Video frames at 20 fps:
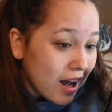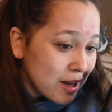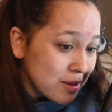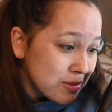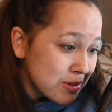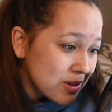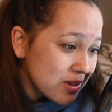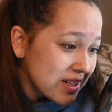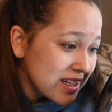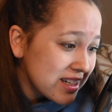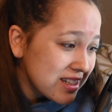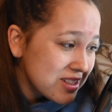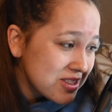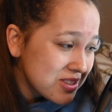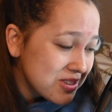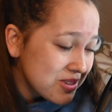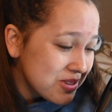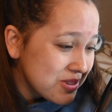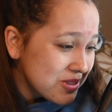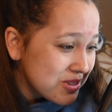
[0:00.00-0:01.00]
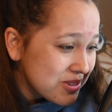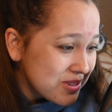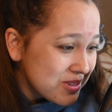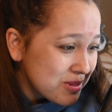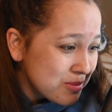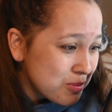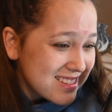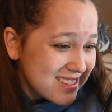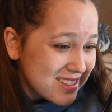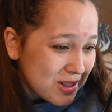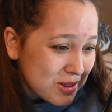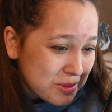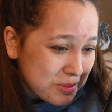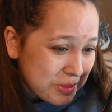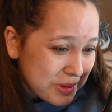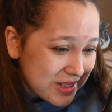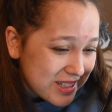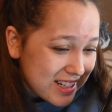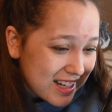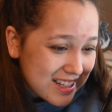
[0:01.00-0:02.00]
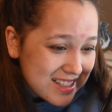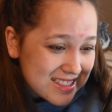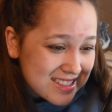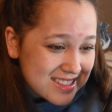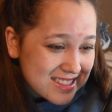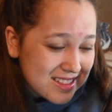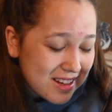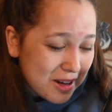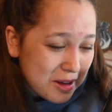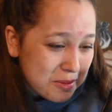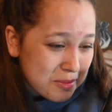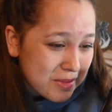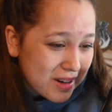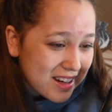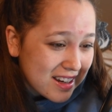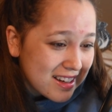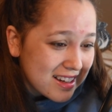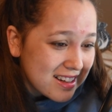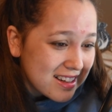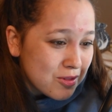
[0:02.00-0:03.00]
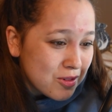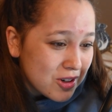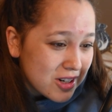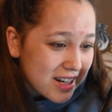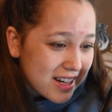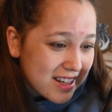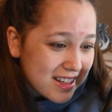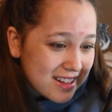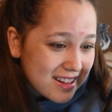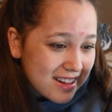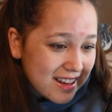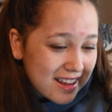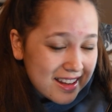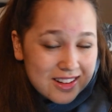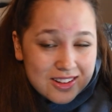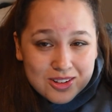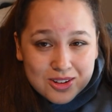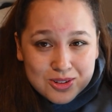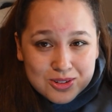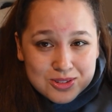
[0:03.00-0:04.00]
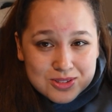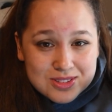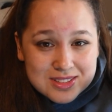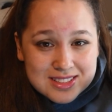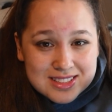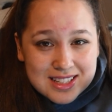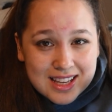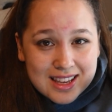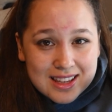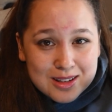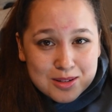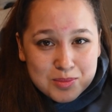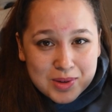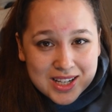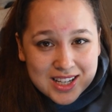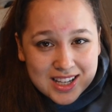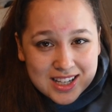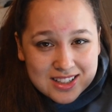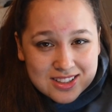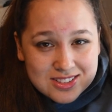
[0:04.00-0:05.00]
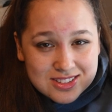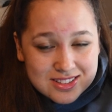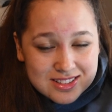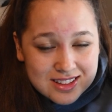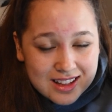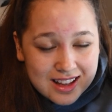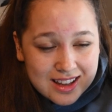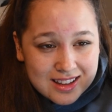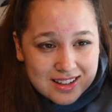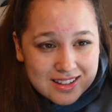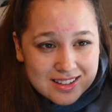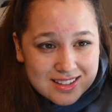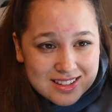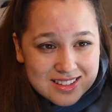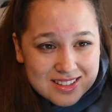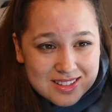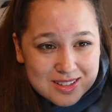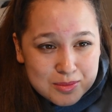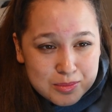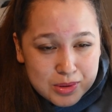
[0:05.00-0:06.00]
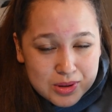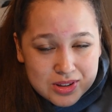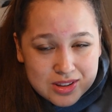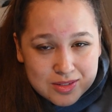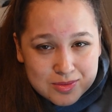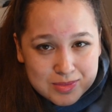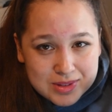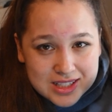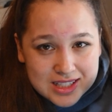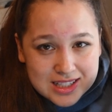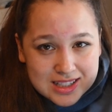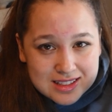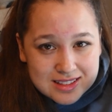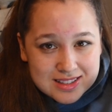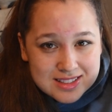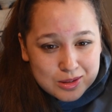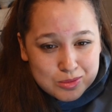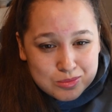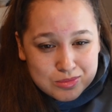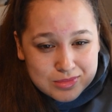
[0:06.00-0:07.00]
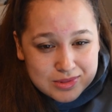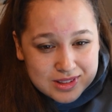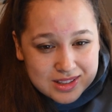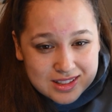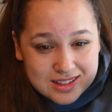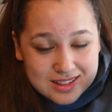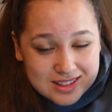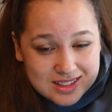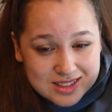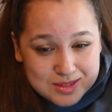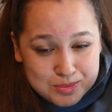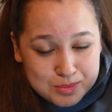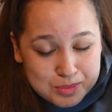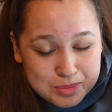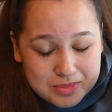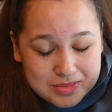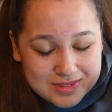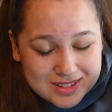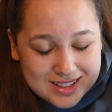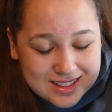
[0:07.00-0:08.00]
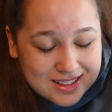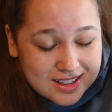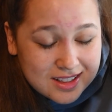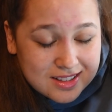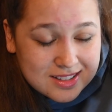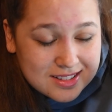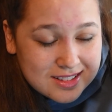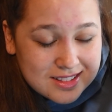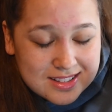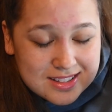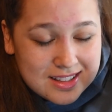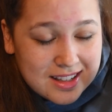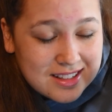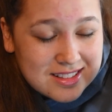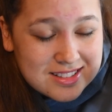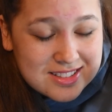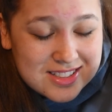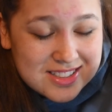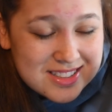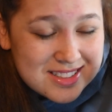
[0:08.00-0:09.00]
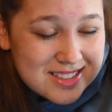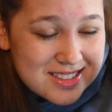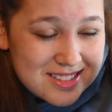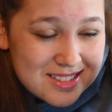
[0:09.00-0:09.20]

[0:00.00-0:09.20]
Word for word: I'm going to go put ice on my forehead and nose and my ankle and both of my knees because and just